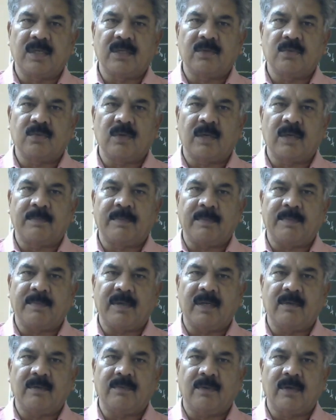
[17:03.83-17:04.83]
who are
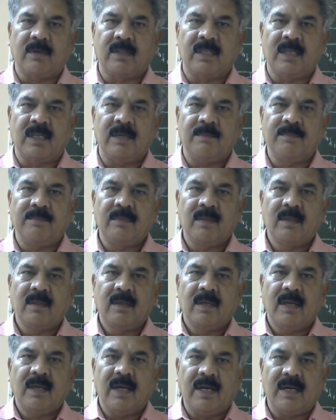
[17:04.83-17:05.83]
preparing for the
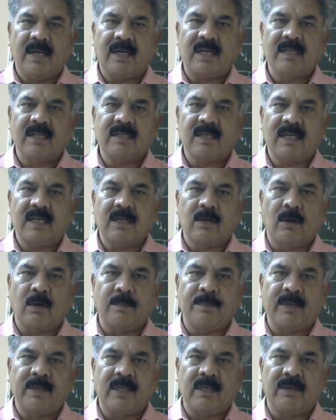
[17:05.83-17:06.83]
entrance and
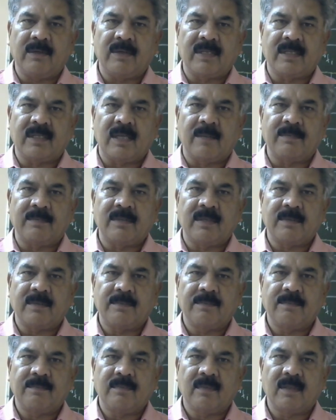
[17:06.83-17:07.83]
competitive exams.
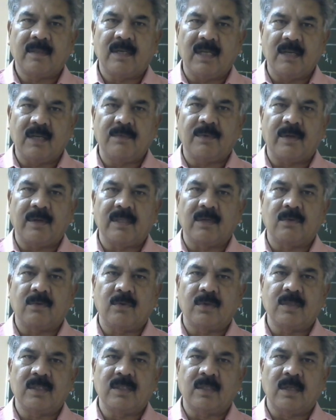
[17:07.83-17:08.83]
The link for the
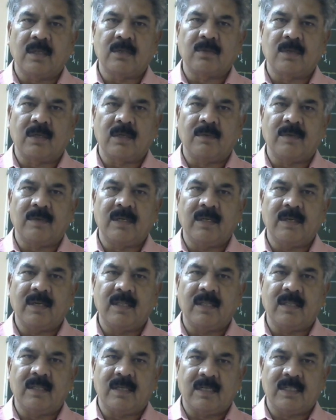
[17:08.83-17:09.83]
course is also given
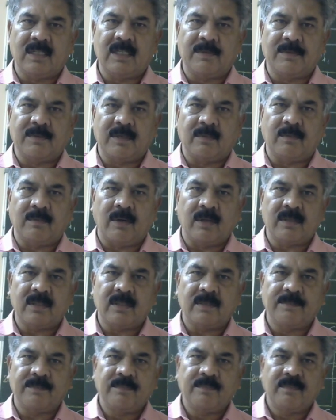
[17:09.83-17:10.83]
in the description box.
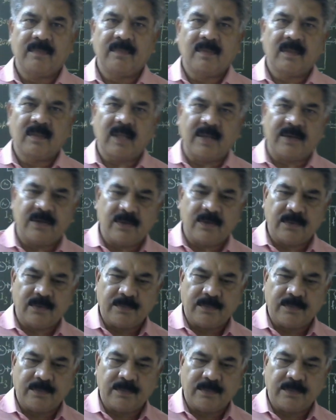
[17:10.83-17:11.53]
Thank you.